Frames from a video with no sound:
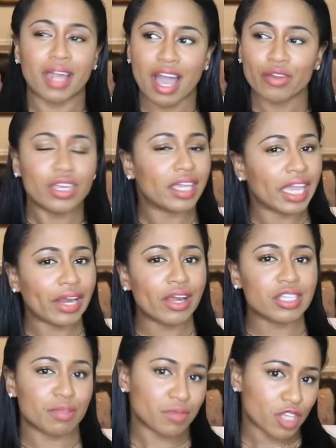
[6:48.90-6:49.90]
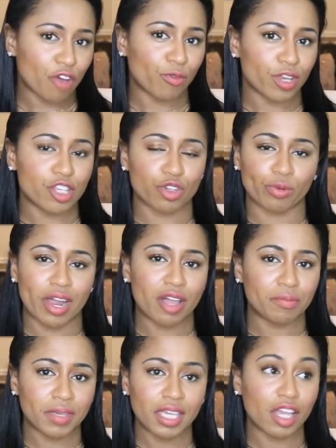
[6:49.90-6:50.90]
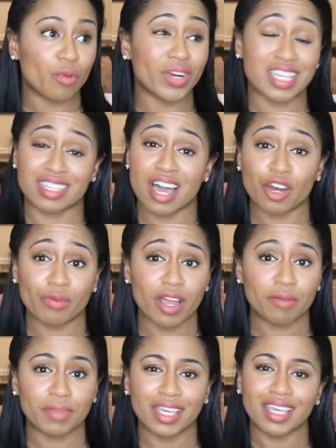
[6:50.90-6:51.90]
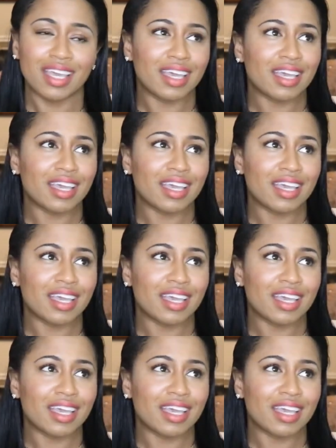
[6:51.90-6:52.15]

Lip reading: how he carries himself when he's around me and when he's not around me,